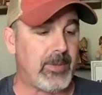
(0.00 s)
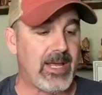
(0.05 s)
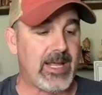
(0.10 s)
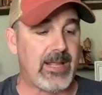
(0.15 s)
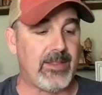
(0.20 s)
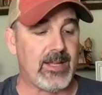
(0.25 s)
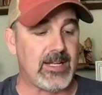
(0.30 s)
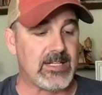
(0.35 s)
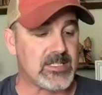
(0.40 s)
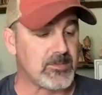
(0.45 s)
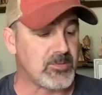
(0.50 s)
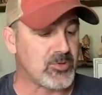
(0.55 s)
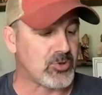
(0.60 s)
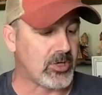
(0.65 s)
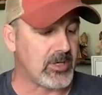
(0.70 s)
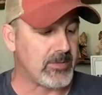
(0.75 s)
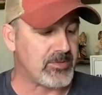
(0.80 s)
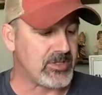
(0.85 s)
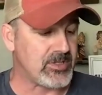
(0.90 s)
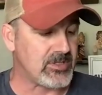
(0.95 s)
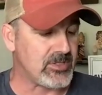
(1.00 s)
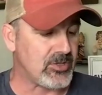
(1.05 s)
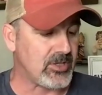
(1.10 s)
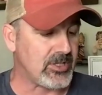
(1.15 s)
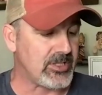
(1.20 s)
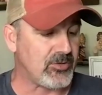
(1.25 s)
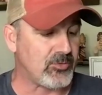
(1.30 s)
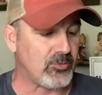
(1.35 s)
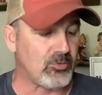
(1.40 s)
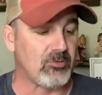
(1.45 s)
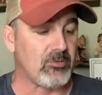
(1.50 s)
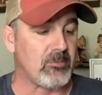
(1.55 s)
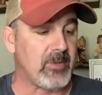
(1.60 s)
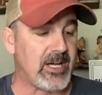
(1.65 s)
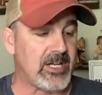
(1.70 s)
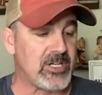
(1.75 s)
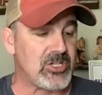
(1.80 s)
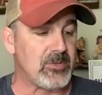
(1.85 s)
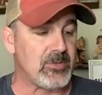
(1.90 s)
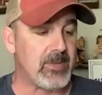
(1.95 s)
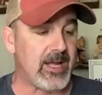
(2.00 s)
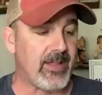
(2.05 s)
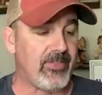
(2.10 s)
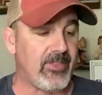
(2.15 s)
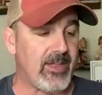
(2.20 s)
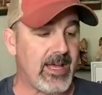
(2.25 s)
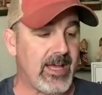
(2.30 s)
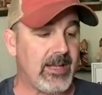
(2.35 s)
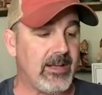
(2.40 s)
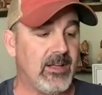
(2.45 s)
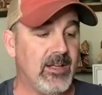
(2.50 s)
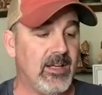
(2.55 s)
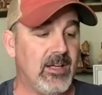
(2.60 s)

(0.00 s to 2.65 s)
paying that subscription. So I just want to remind you about that.